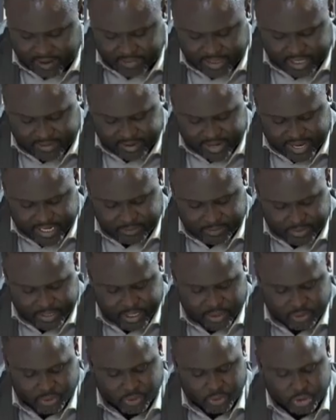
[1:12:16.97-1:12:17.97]
never
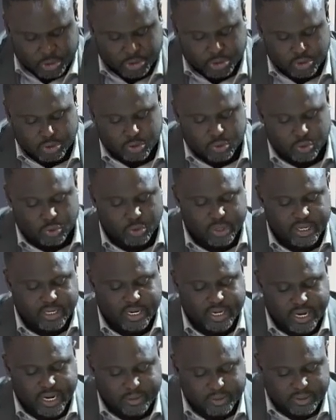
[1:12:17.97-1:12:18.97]
experienced such law in
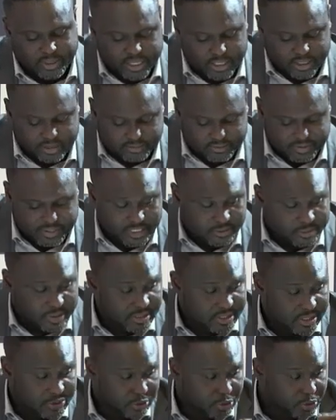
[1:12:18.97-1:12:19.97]
any administrative
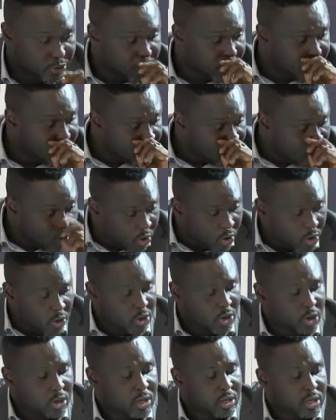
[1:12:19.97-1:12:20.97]
dispensation. Your
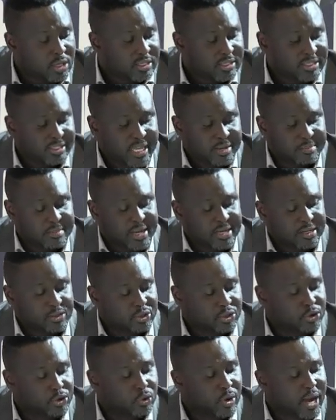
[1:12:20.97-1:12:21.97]
statement,
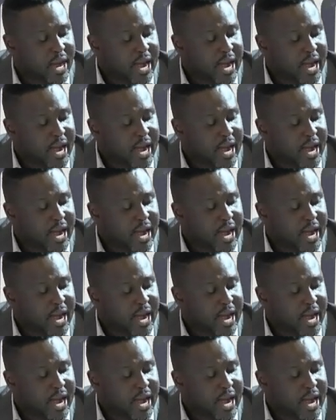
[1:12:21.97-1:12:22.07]
you